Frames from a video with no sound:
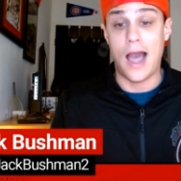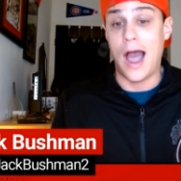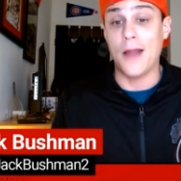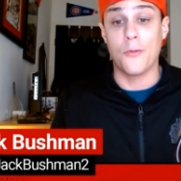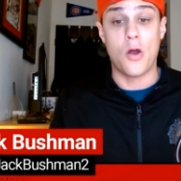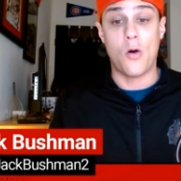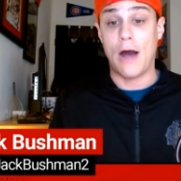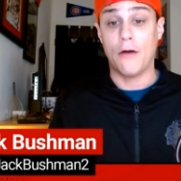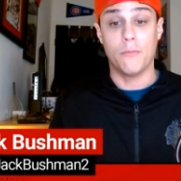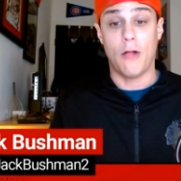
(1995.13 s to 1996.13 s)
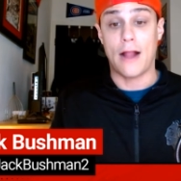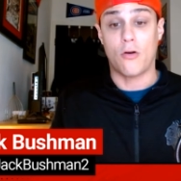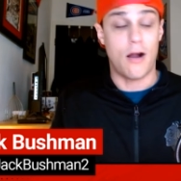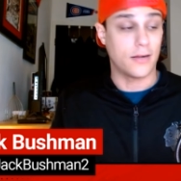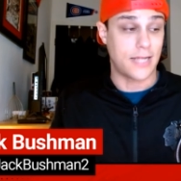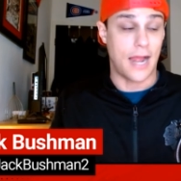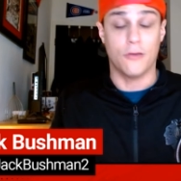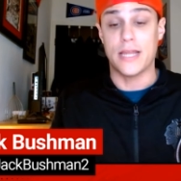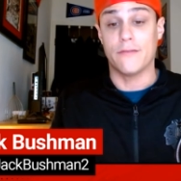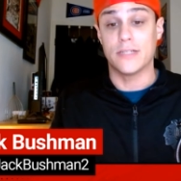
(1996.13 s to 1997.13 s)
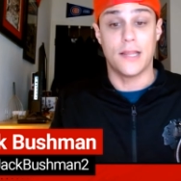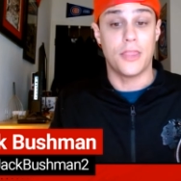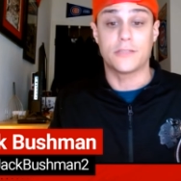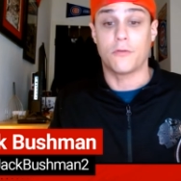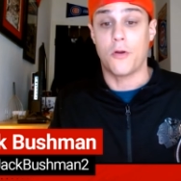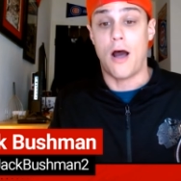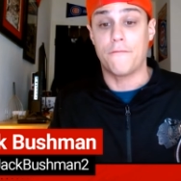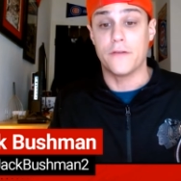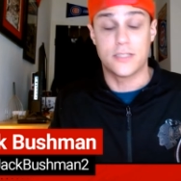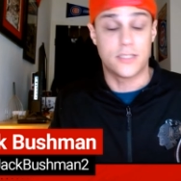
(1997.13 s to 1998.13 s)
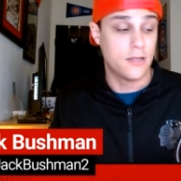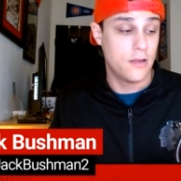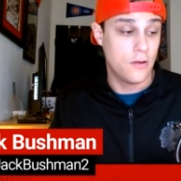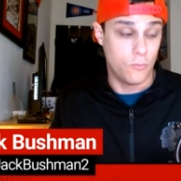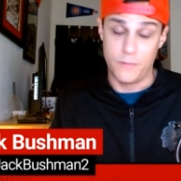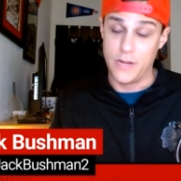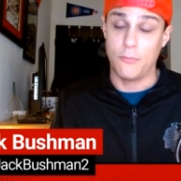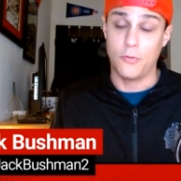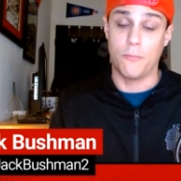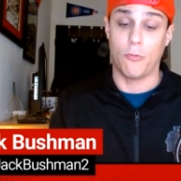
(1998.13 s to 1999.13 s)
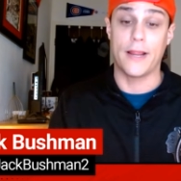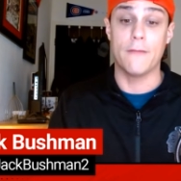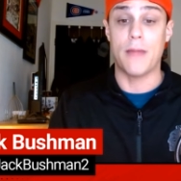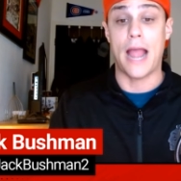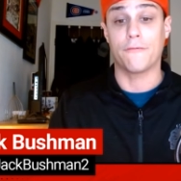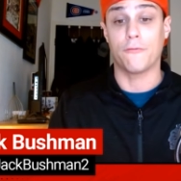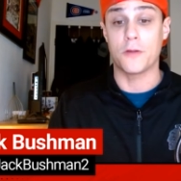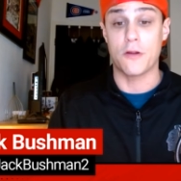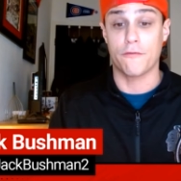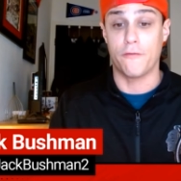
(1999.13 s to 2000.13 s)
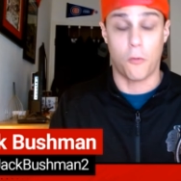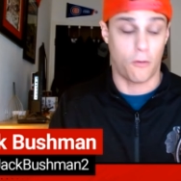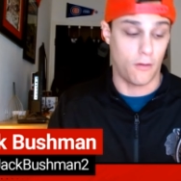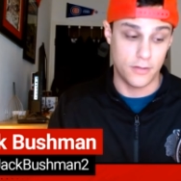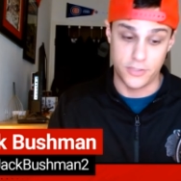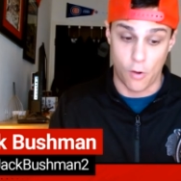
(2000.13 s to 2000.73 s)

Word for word: I don't know how the Blackhawks, Kyle Davidson, and this front office would be able to bring him back for year four.